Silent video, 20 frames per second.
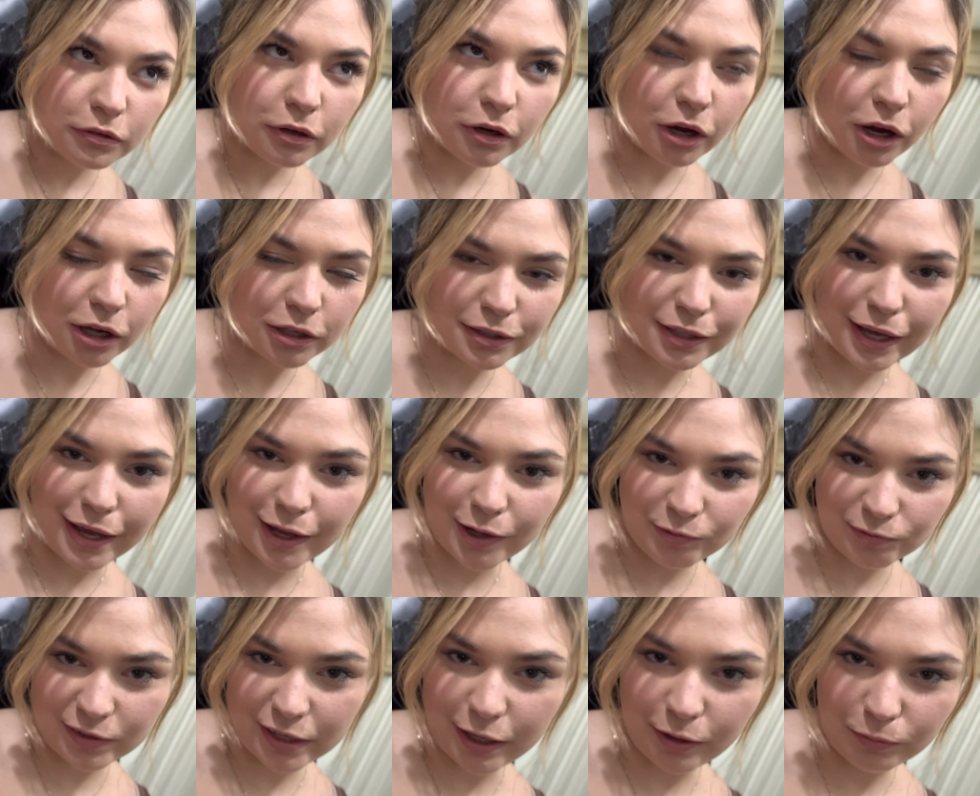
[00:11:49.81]
all the
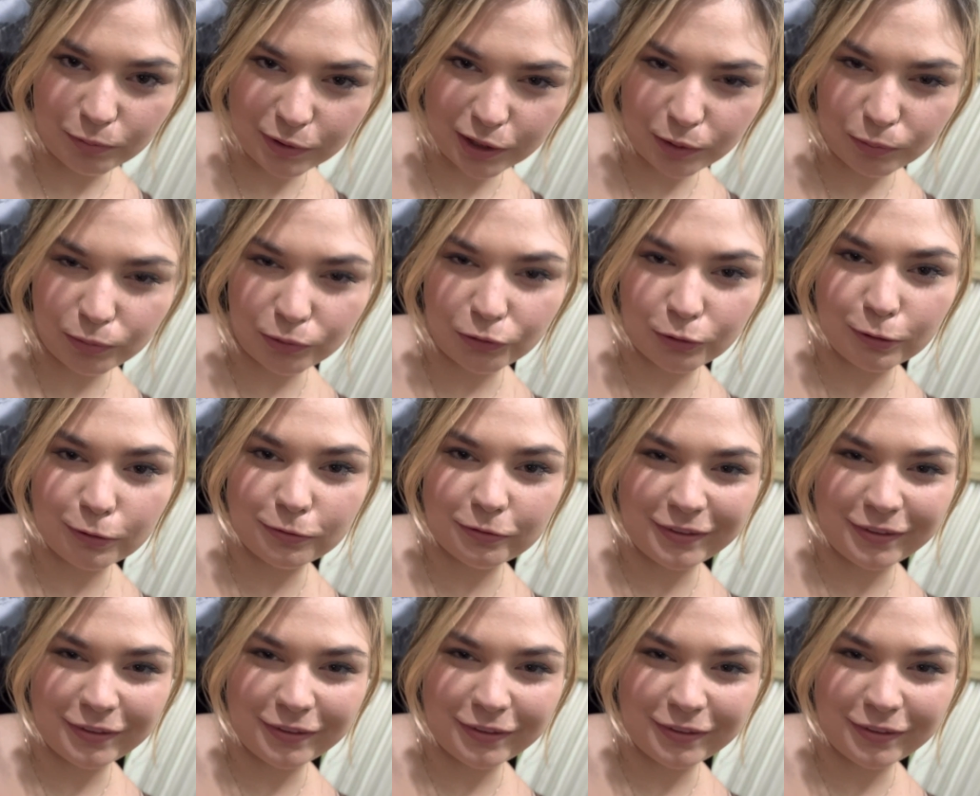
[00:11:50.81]
F A people